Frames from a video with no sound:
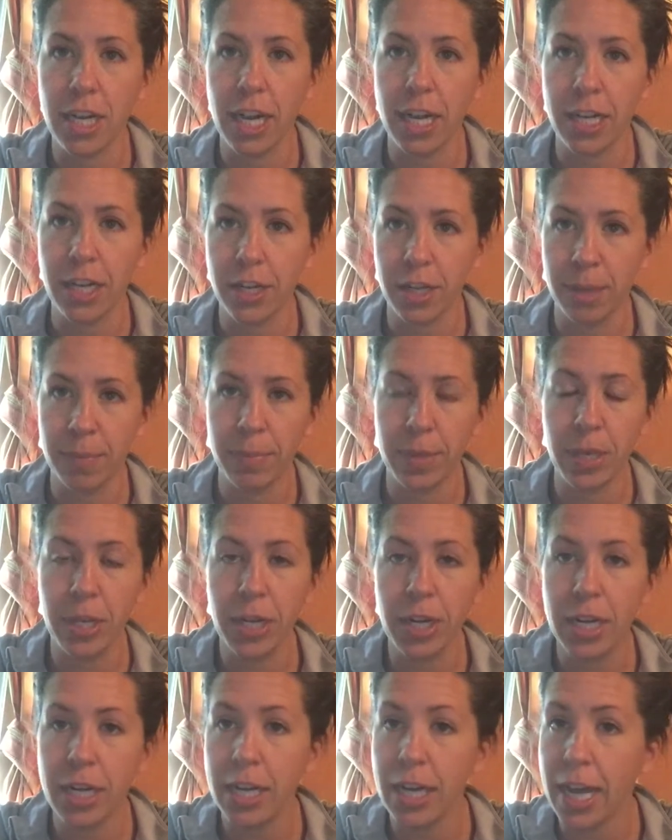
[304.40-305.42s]
at your
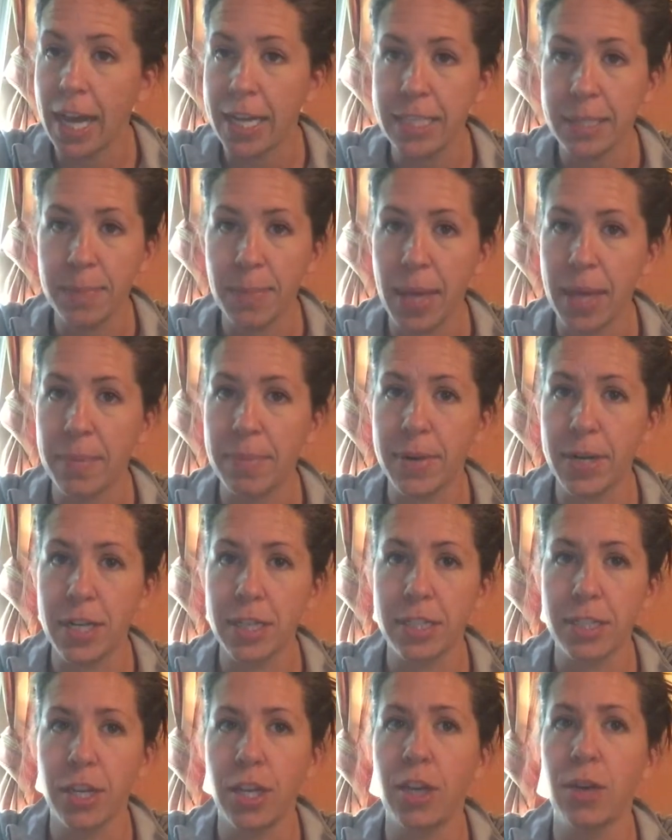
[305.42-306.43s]
computer has paper
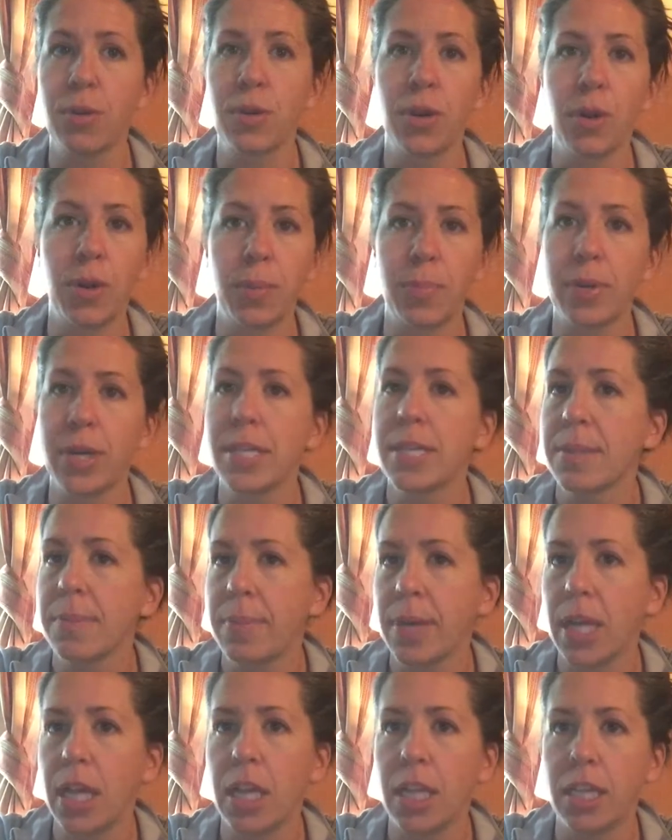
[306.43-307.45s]
so you don't go to print a
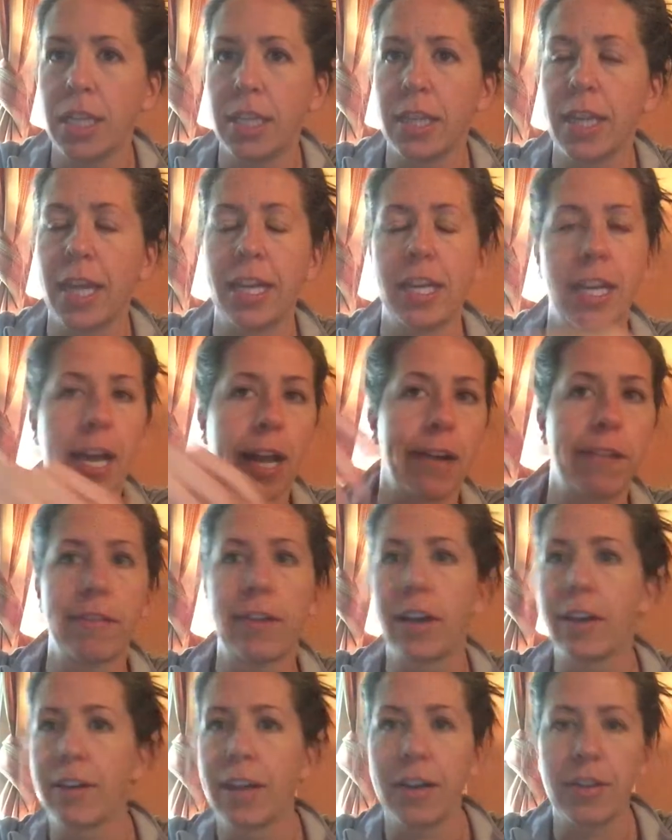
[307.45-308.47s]
bill and then you got to
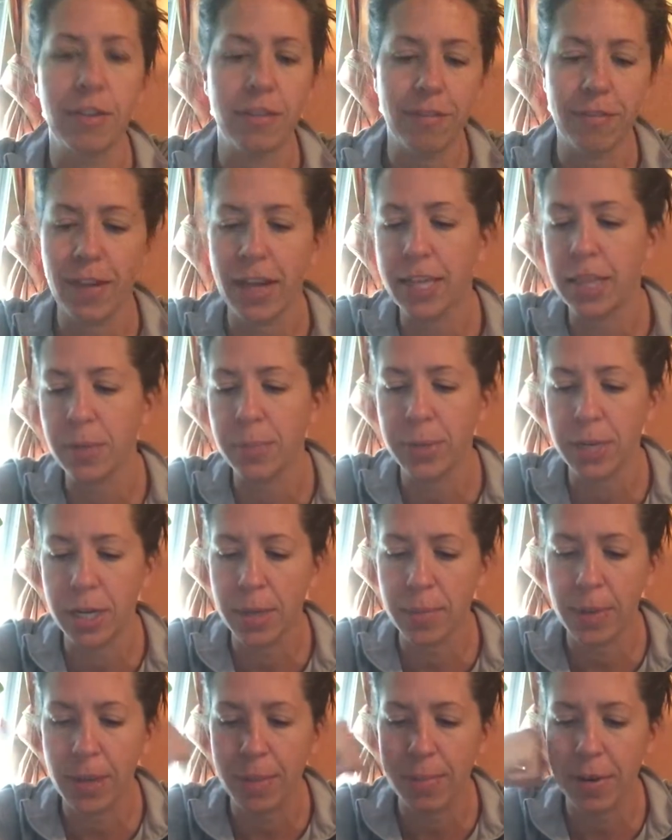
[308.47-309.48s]
run around and find the
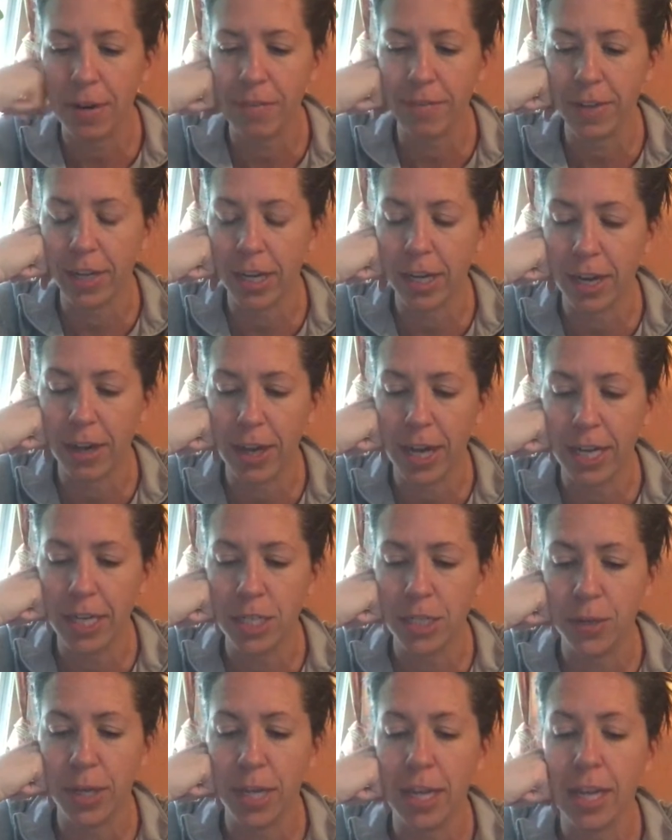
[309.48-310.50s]
printer paper, figure out how to
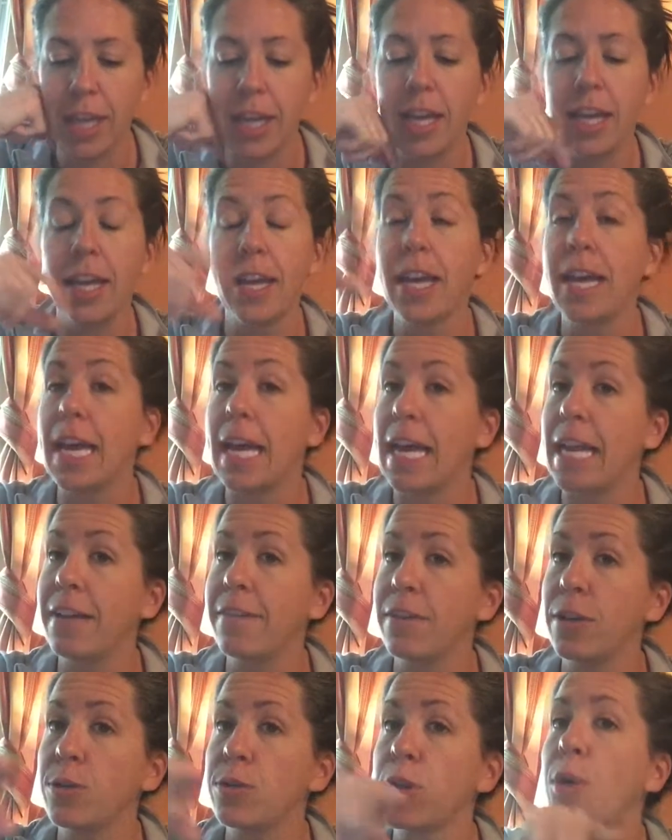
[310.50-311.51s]
do it. And
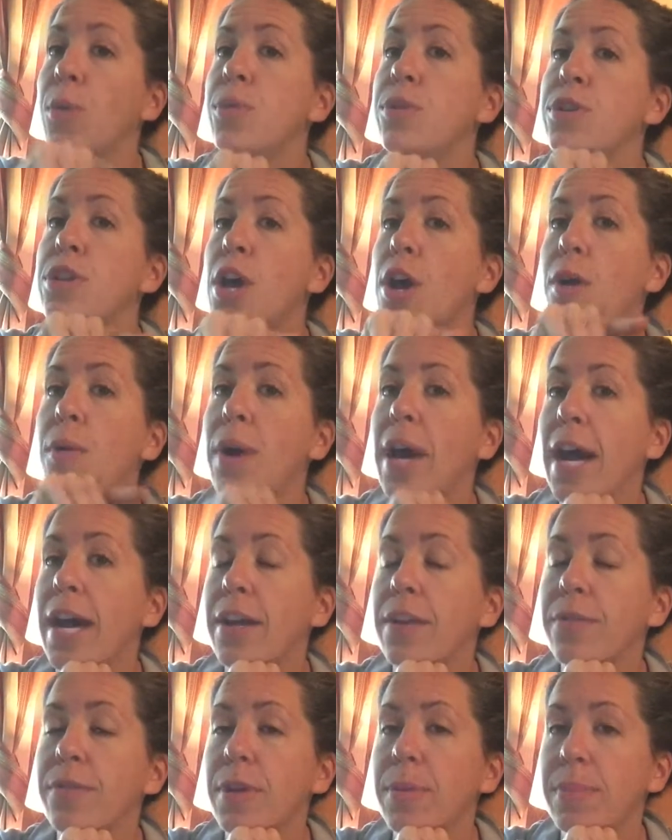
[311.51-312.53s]
if you don't know how
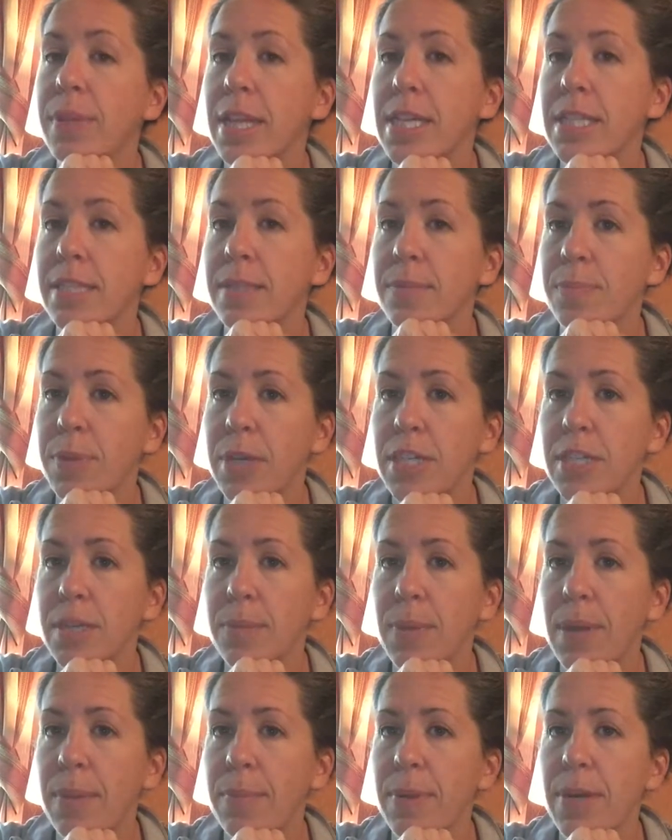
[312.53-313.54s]
to replace printer
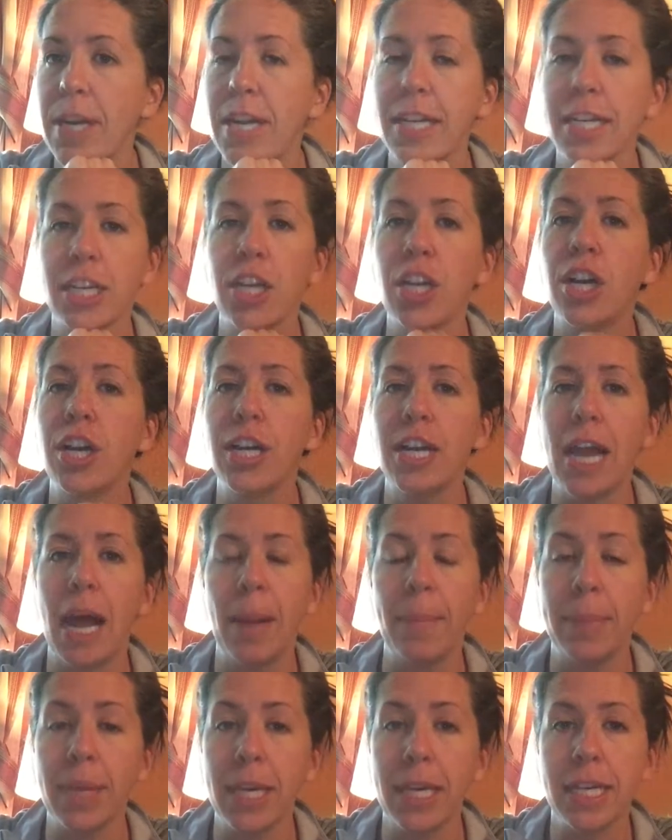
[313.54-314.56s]
paper, it could
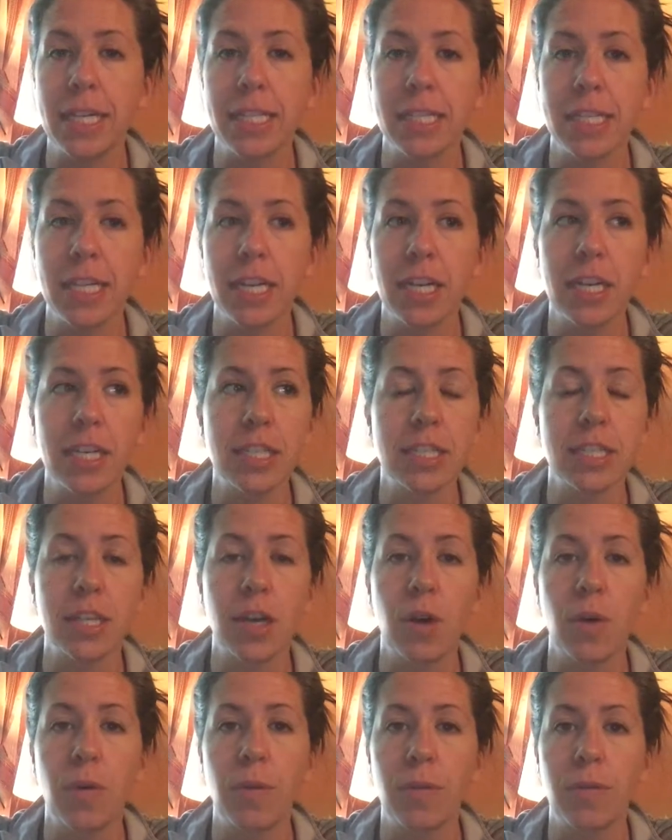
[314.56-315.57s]
not be easier.
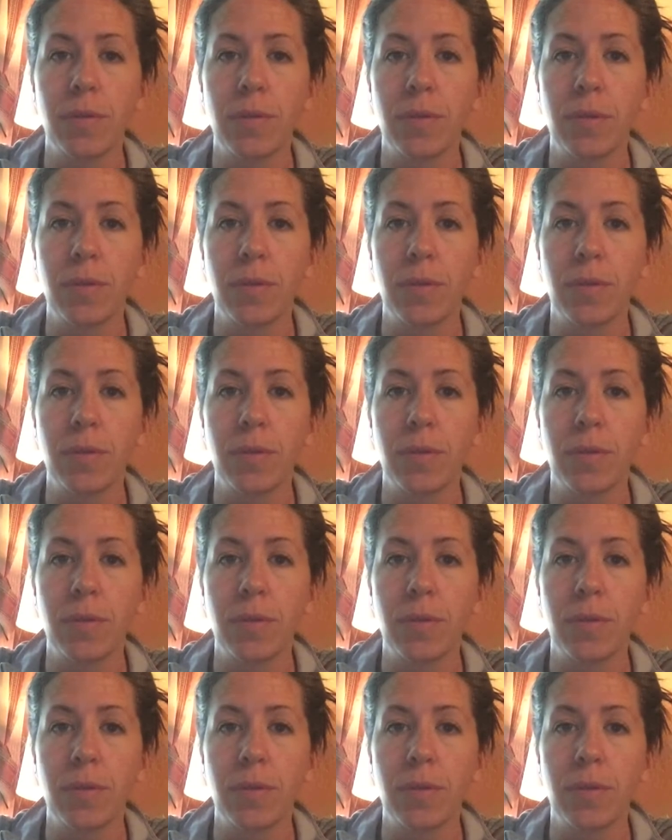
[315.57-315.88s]
So